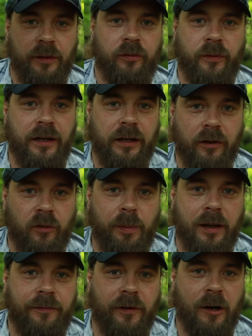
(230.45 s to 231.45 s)
This right here is
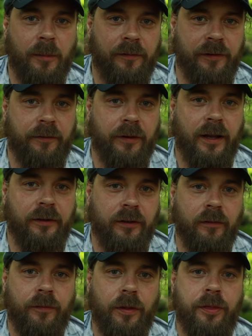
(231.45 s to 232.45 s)
by far my favorite idea
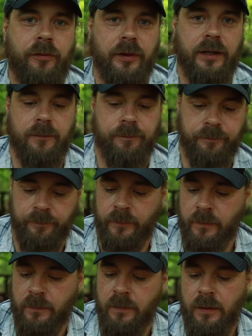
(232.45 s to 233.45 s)
of the three.
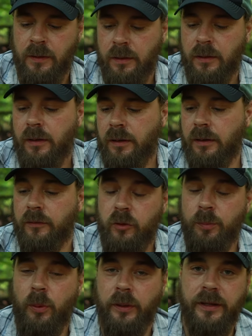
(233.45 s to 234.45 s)
at uh,
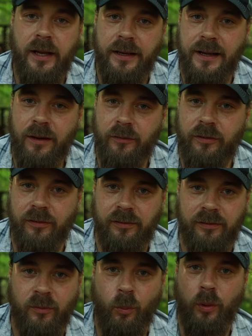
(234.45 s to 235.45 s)
2.9
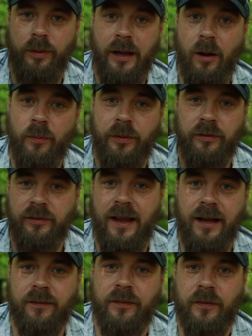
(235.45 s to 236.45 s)
ounces, without the
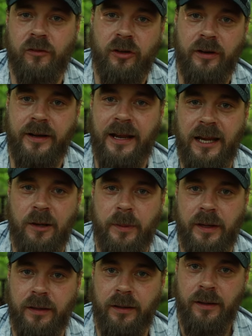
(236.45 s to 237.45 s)
sack that the chair came
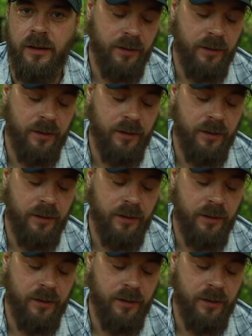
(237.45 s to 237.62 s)
in,